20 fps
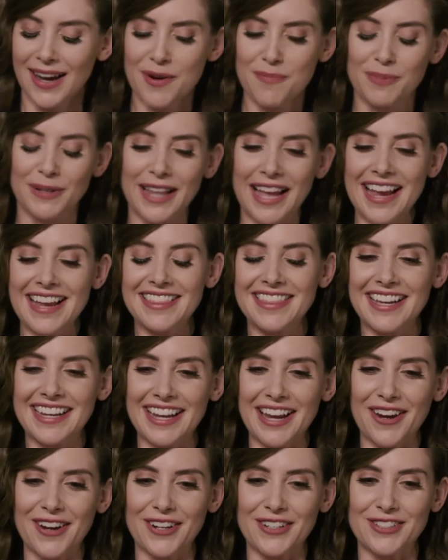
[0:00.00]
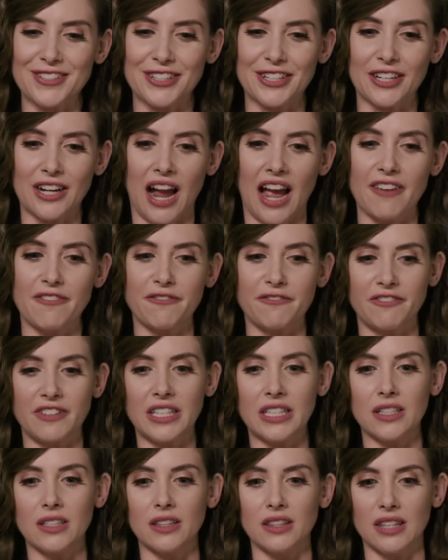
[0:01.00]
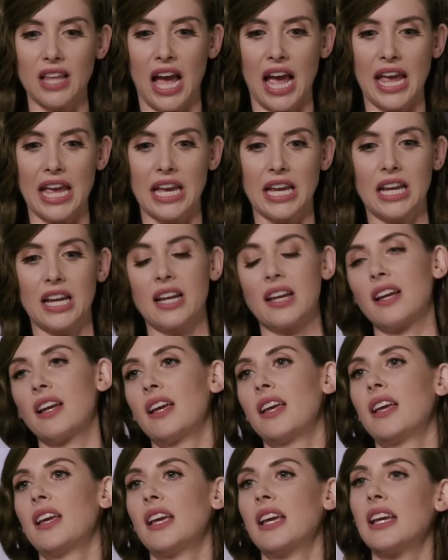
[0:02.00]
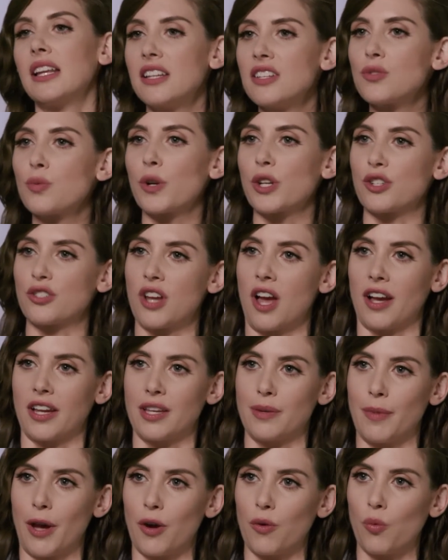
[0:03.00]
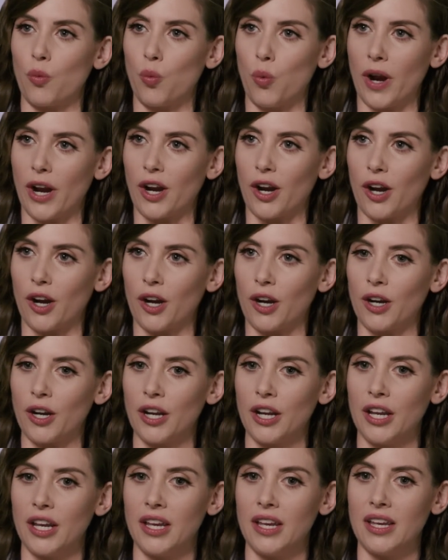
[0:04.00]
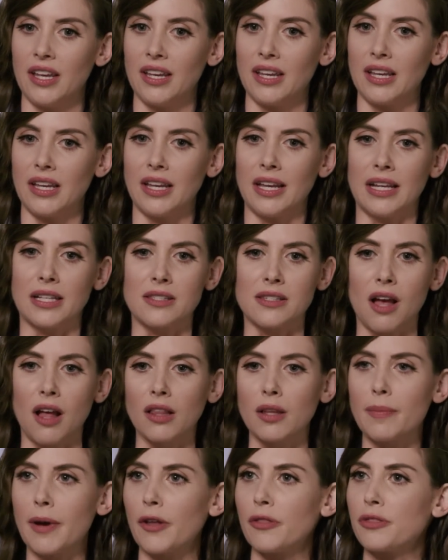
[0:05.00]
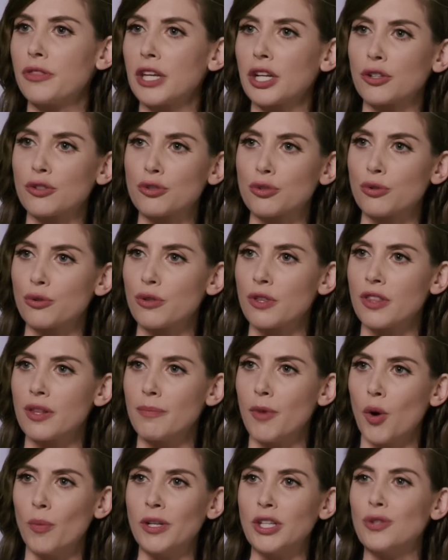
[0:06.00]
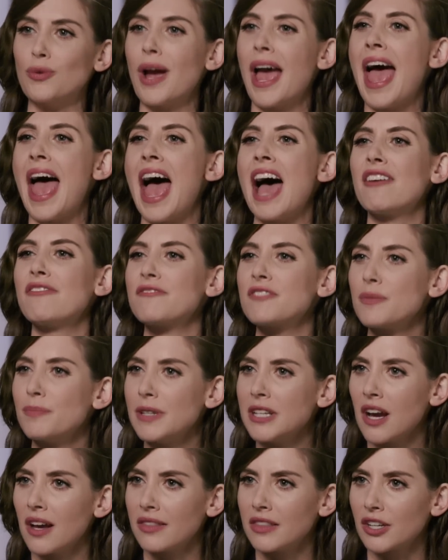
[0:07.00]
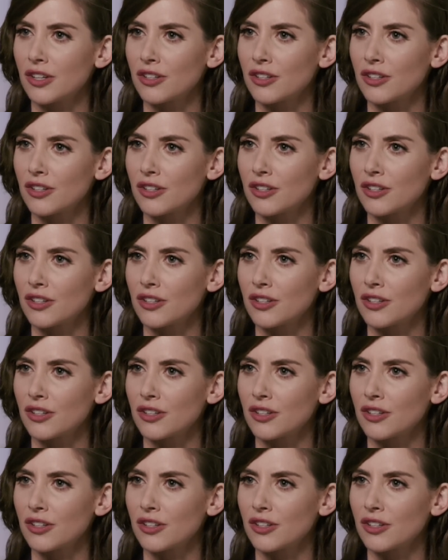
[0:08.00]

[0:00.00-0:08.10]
playing the character i feel like it is what you're talking about where it's all about their truth in the moment. You have to be on